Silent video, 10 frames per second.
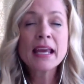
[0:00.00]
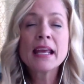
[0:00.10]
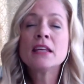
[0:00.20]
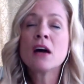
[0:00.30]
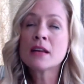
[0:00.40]

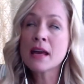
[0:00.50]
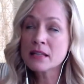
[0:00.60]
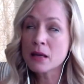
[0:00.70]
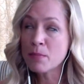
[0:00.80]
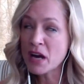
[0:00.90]
not as
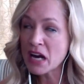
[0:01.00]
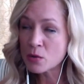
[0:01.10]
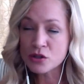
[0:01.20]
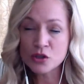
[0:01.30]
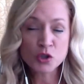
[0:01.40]
a
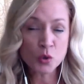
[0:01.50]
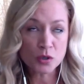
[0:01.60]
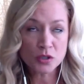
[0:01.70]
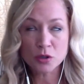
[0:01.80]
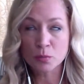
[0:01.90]
power
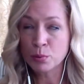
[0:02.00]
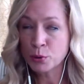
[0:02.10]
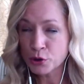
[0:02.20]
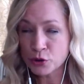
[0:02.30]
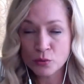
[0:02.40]
source to
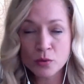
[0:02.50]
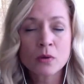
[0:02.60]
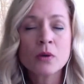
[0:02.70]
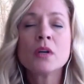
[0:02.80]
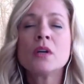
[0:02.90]
push through,